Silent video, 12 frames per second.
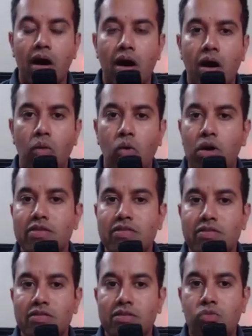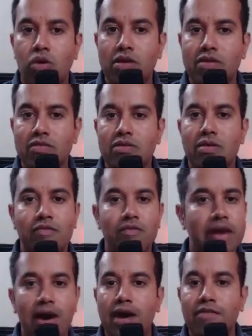where
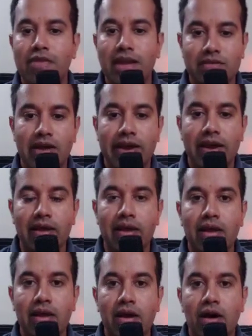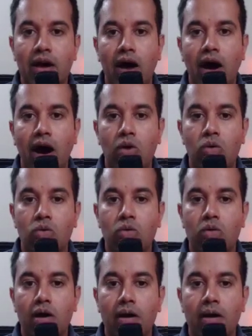are we exactly, how
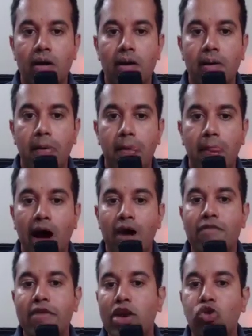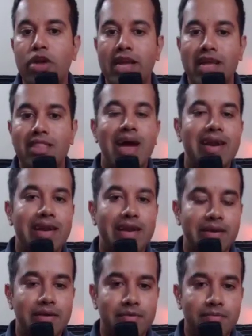are we doing in that
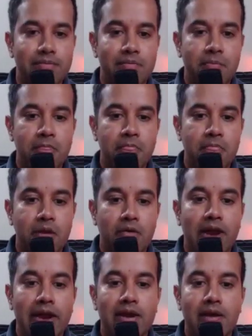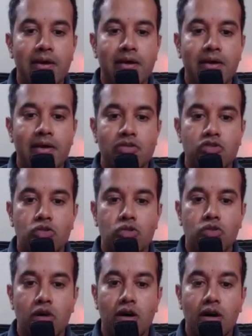area, right? So
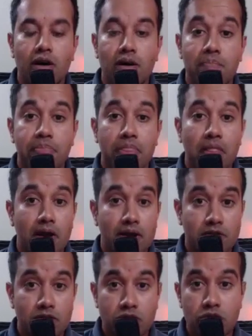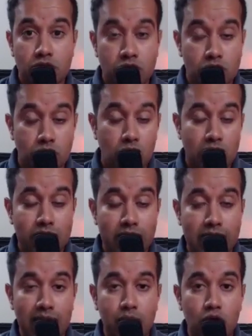once we
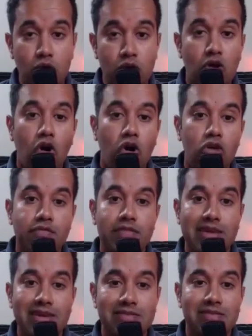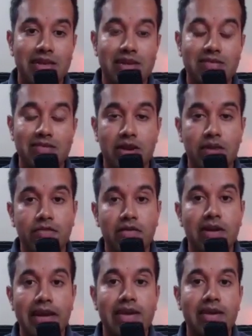keep doing all of these things in different
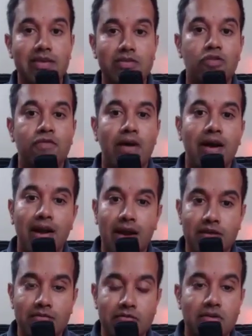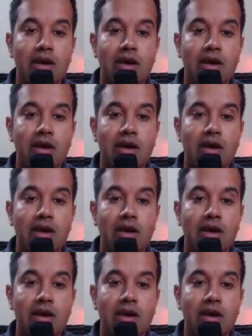areas of our lives,